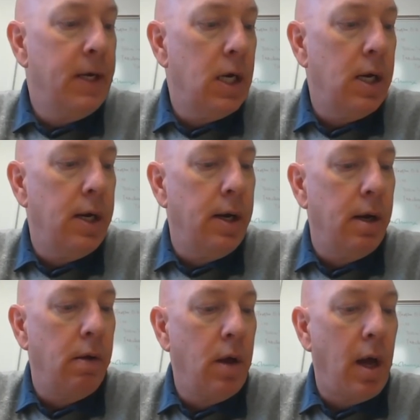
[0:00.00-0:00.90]

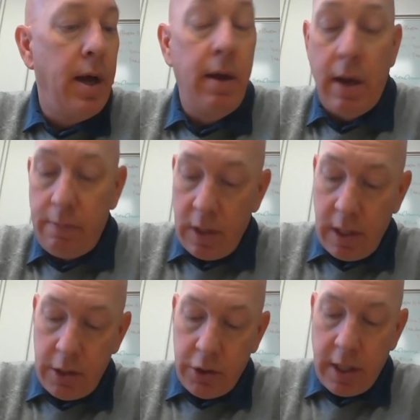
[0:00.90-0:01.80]
I
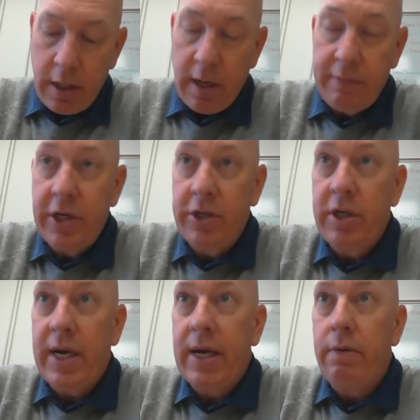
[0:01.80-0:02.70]
really enjoyed our
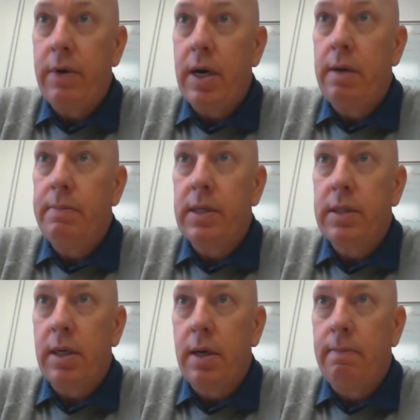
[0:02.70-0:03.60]
conversation. I got to run,
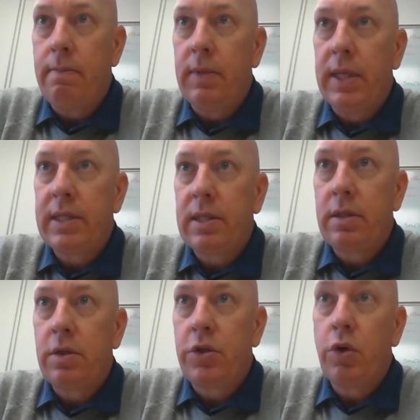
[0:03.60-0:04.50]
but
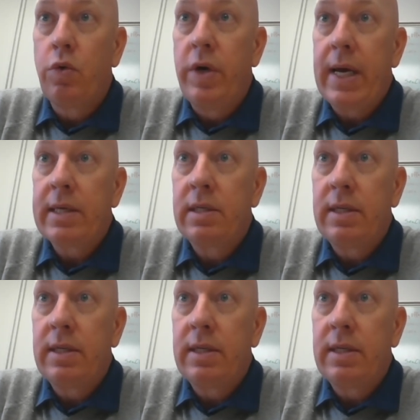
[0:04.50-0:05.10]
so next